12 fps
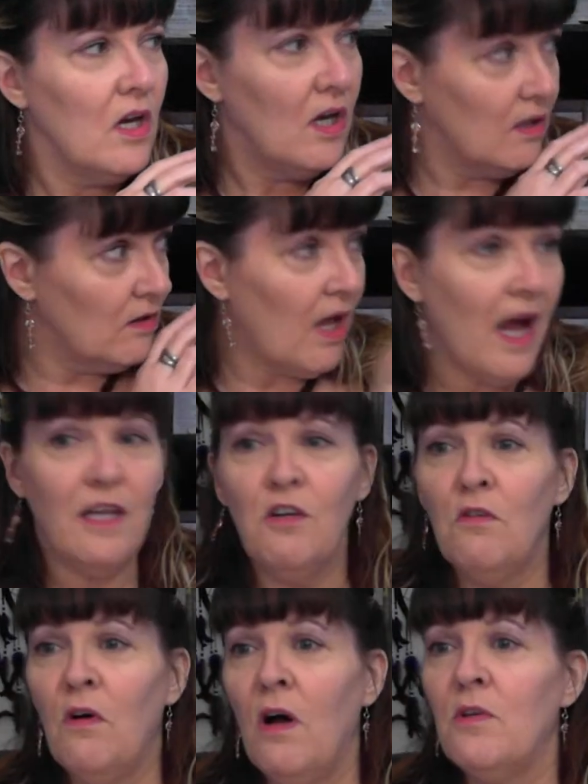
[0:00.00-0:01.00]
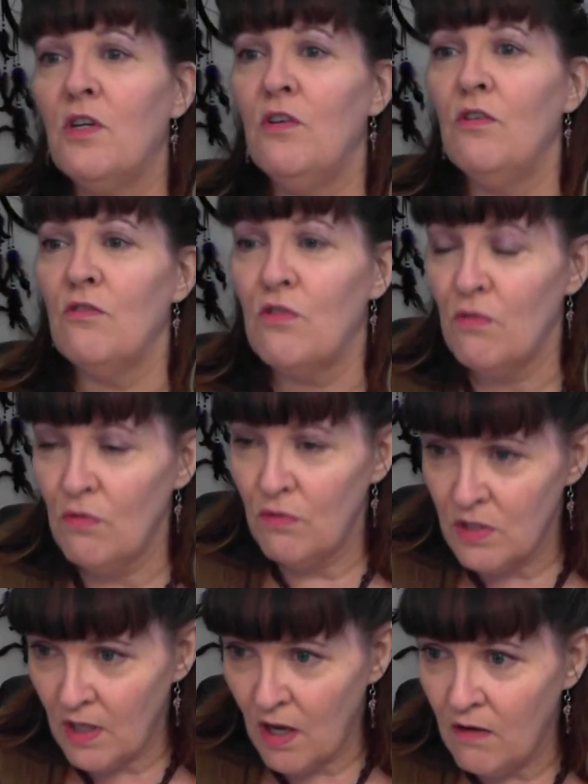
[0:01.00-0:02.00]
line you up to your true
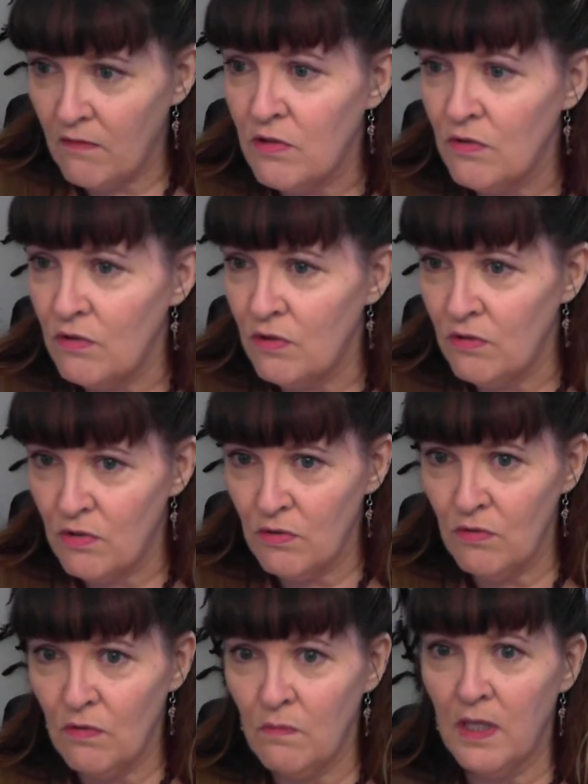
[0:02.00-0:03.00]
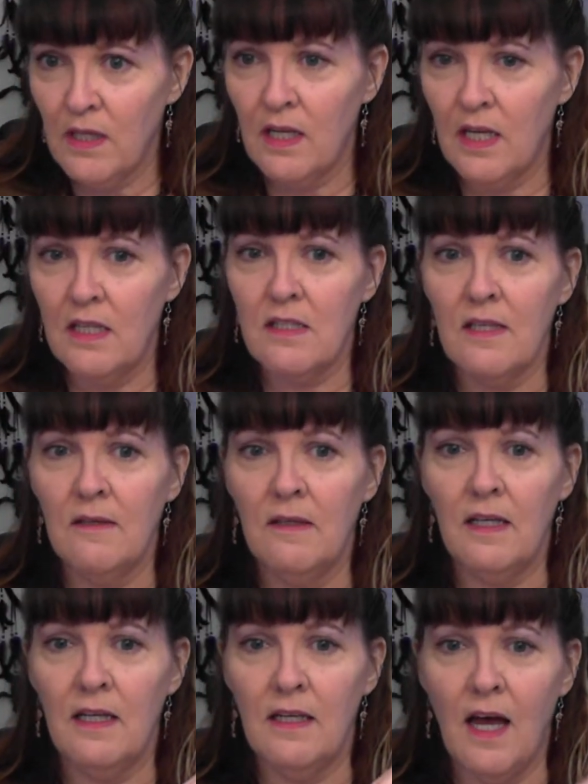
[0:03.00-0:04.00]
self, to your true abilities,
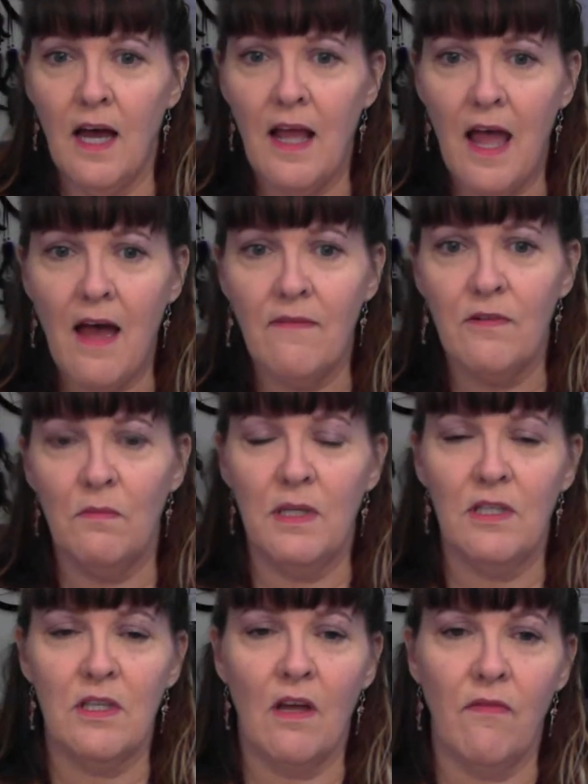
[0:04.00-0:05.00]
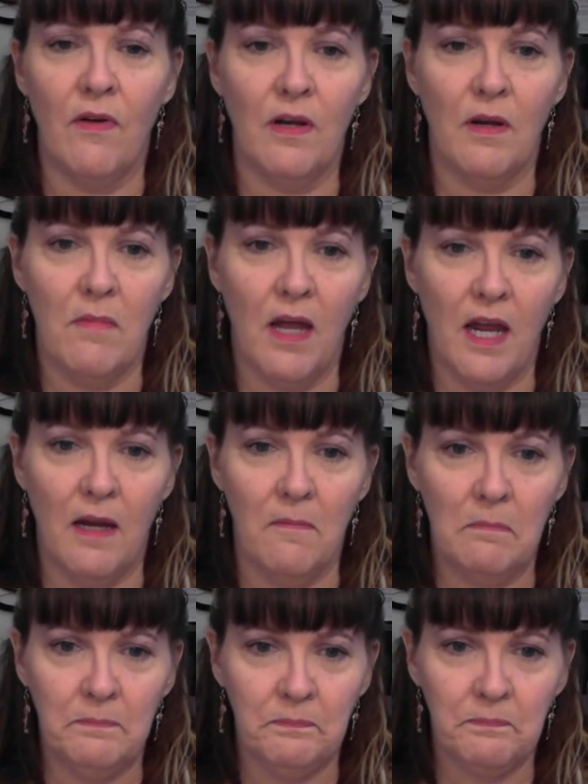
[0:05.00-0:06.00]
and not have to be suffering in
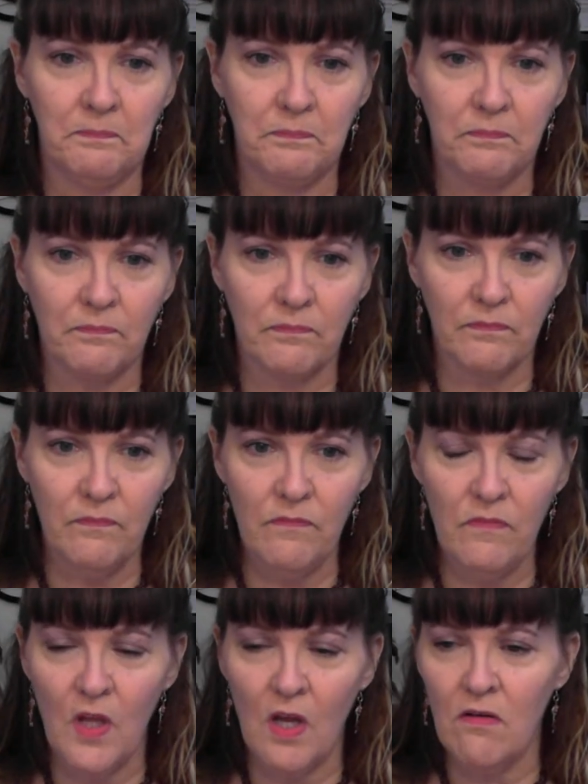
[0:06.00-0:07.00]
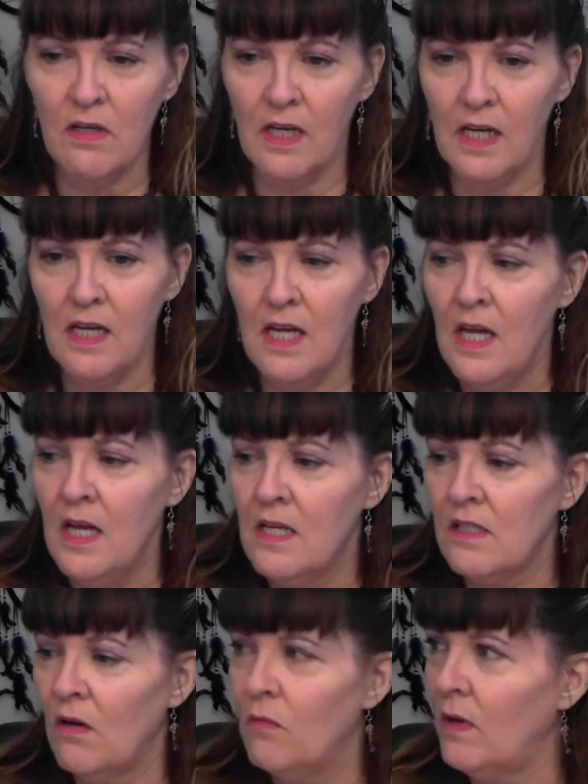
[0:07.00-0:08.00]
pain. Okay,
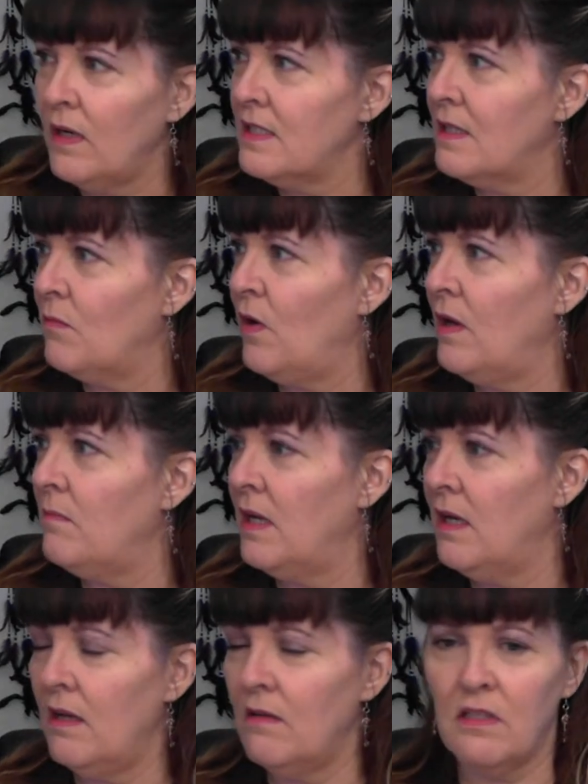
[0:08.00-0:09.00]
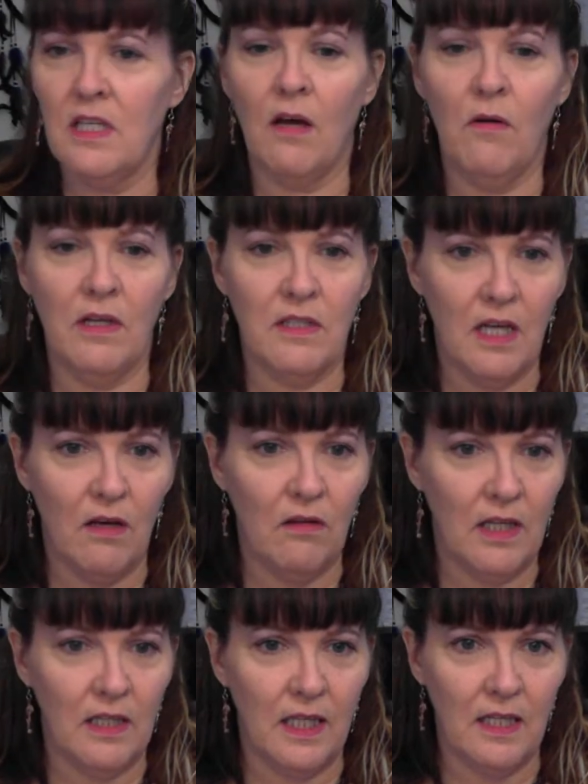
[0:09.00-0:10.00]
so what is the 1 minute until
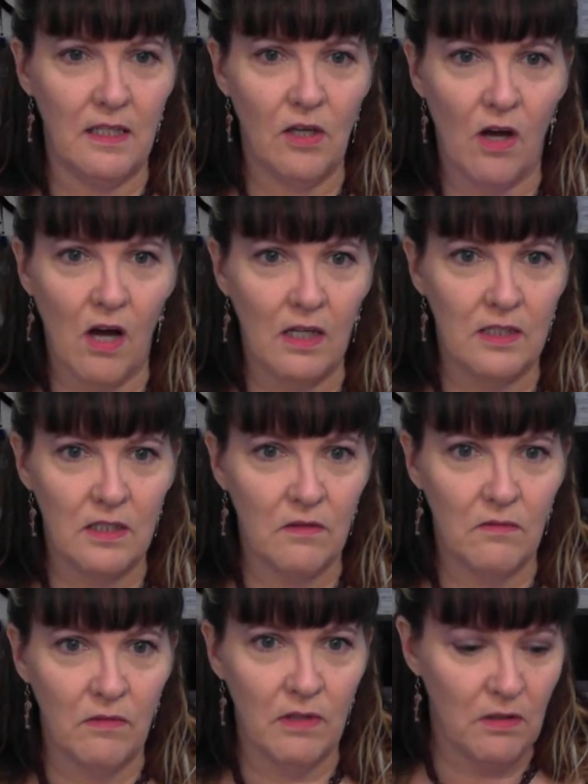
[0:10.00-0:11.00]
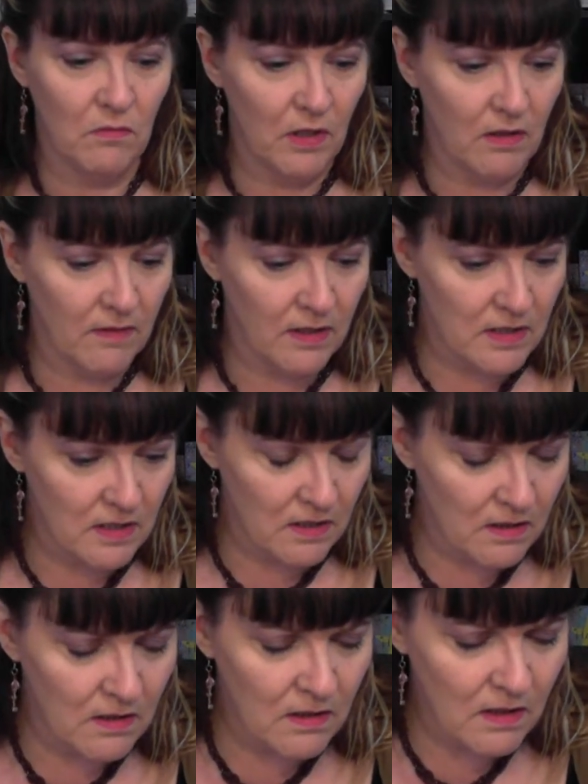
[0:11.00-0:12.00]
Lillian talks to either one of us?
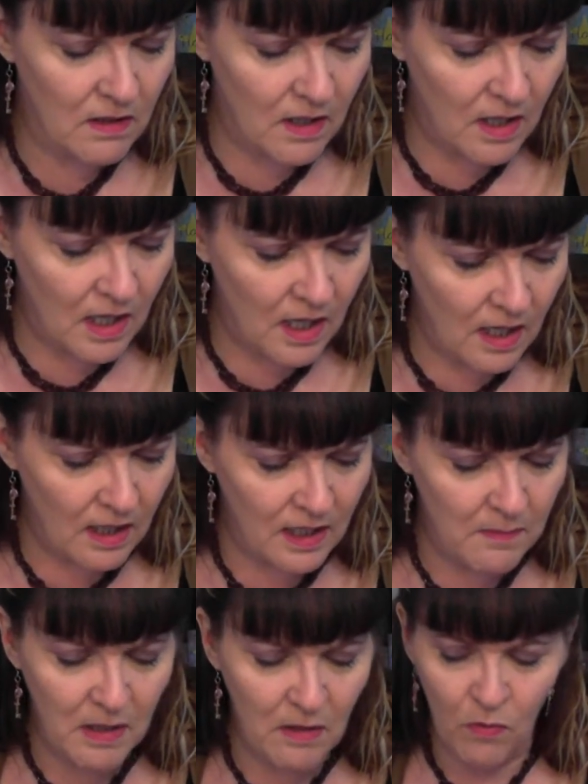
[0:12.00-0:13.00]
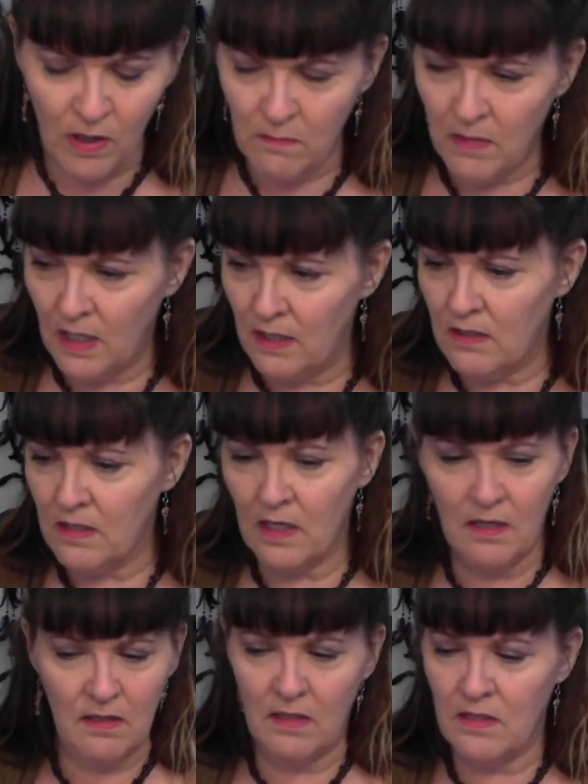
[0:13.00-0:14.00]
Give me a 1 minute,
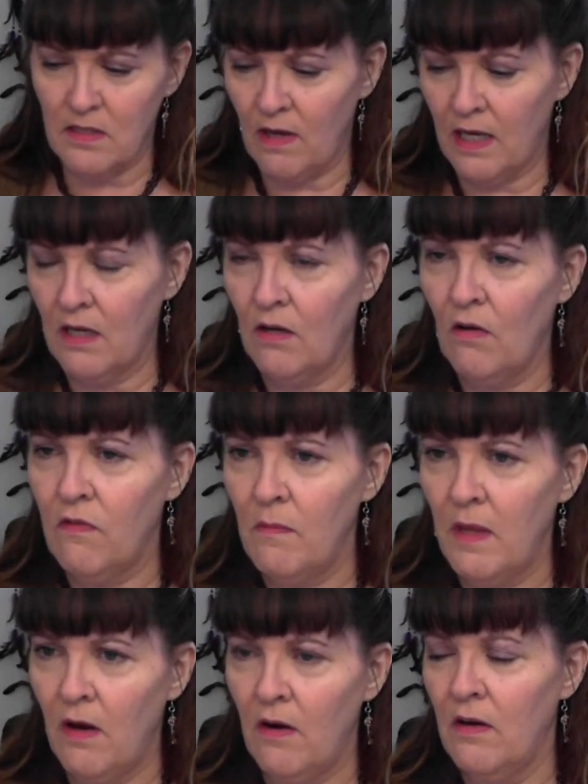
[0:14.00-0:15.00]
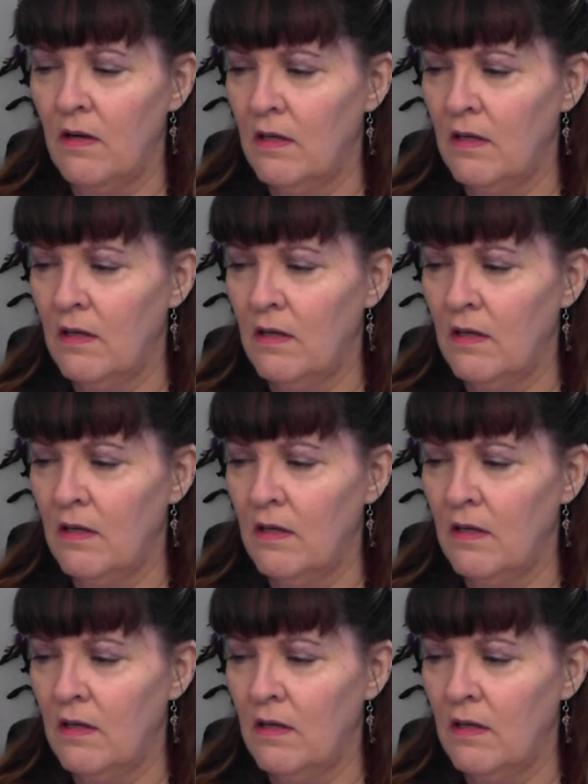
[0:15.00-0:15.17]
and so I can go from there.